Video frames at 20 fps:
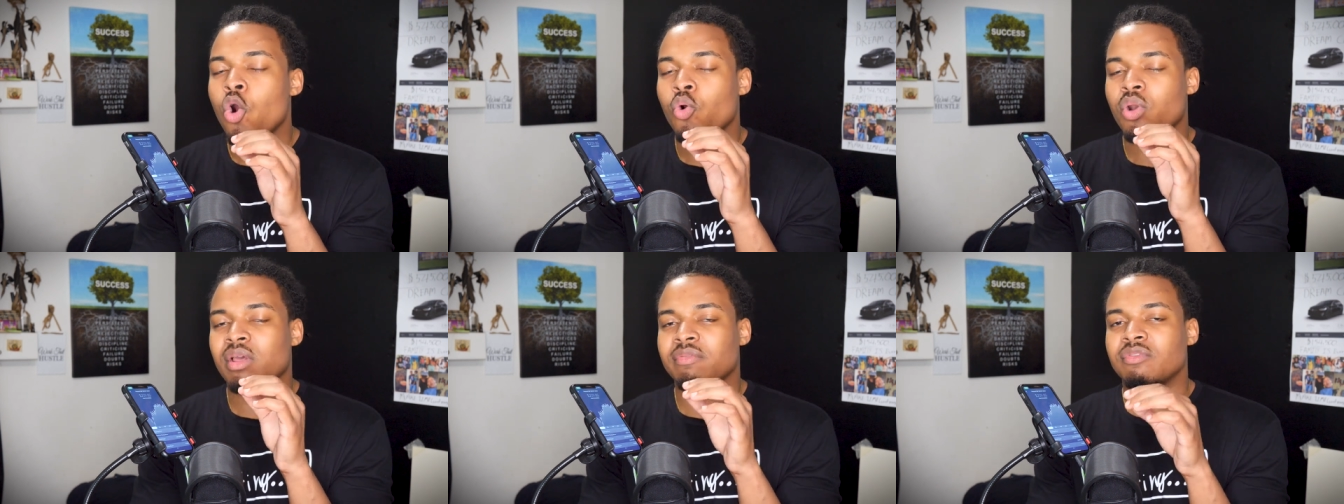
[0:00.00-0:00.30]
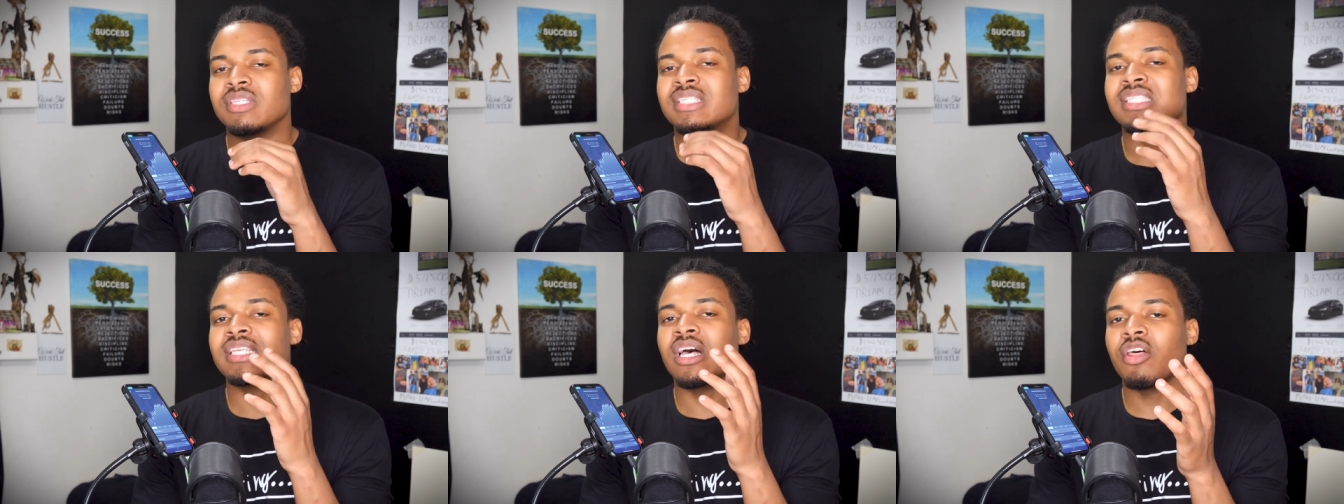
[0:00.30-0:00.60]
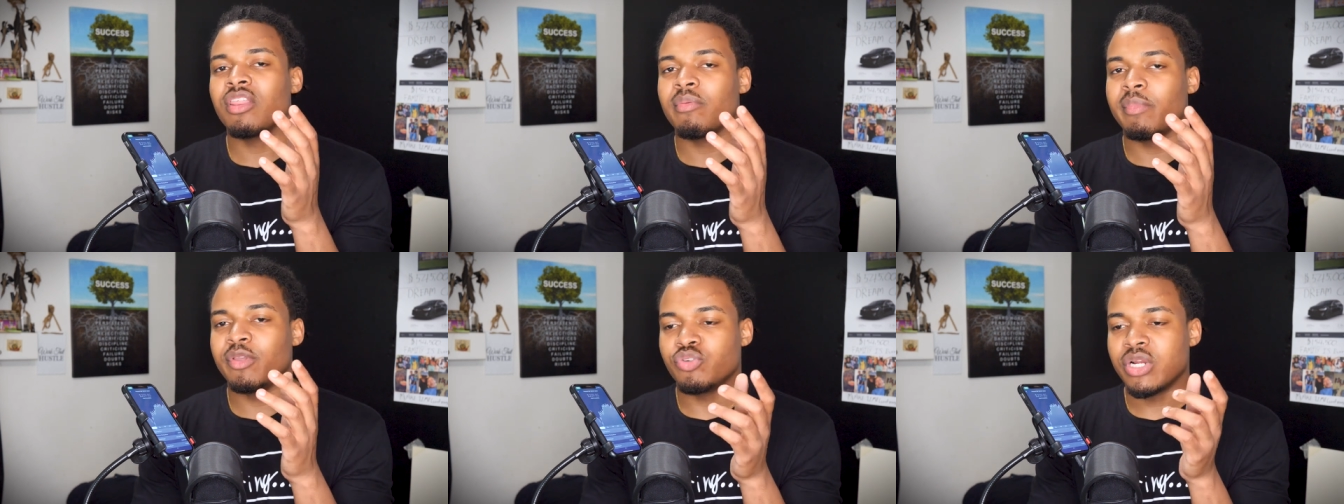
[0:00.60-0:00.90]
or have to
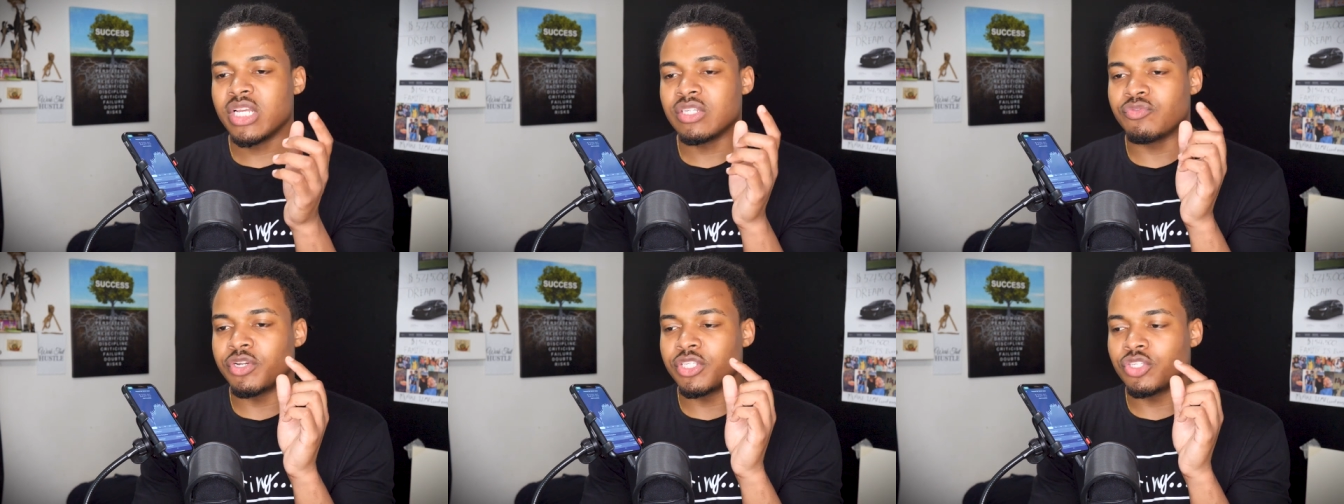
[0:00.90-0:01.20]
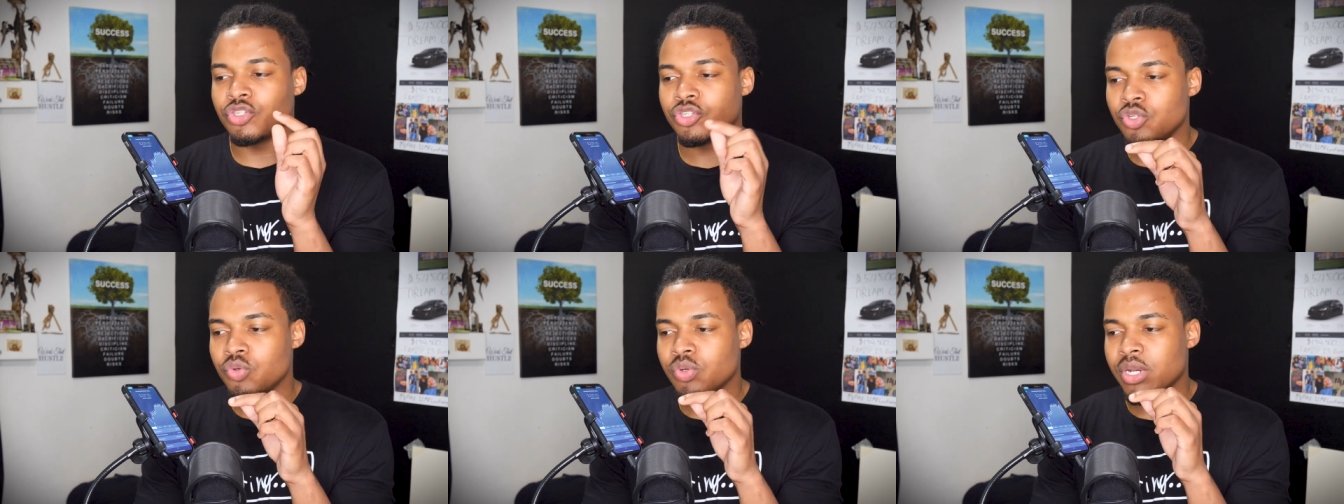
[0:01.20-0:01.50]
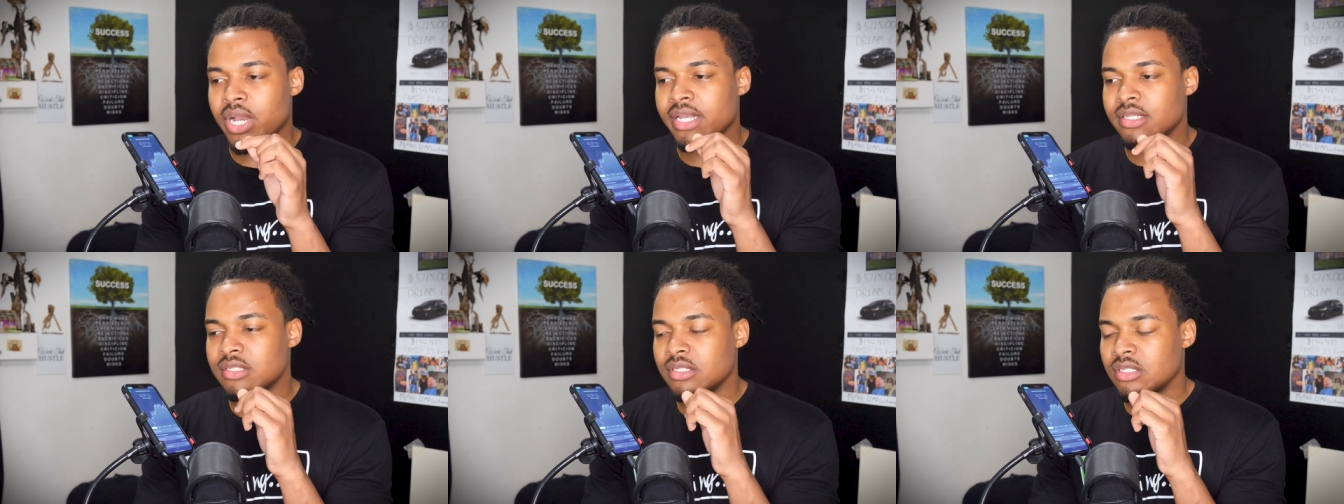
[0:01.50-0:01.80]
sell them and transfer it to you
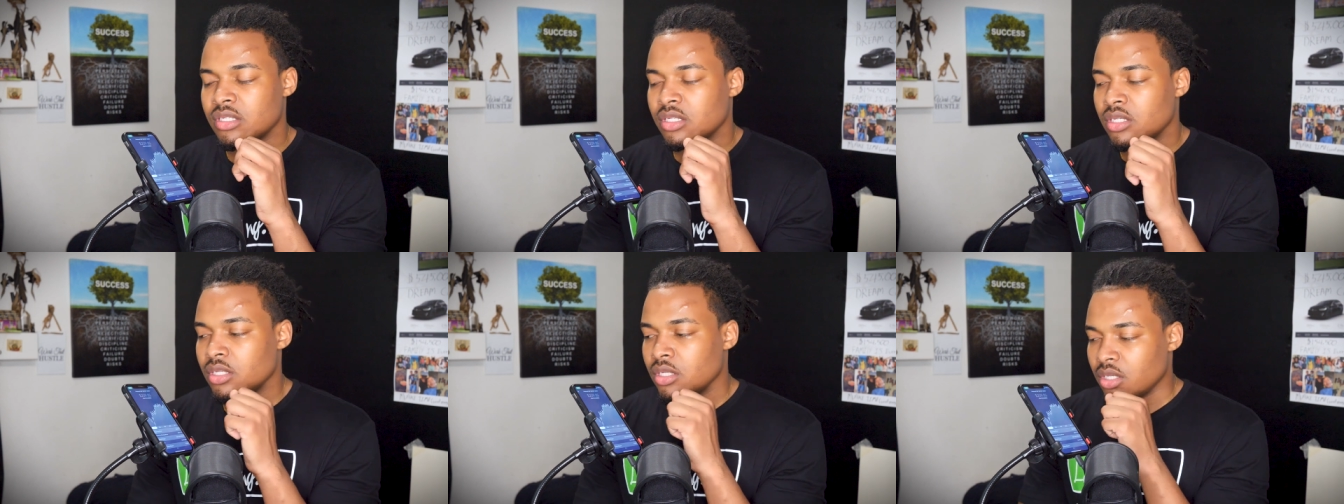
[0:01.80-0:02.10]
guys?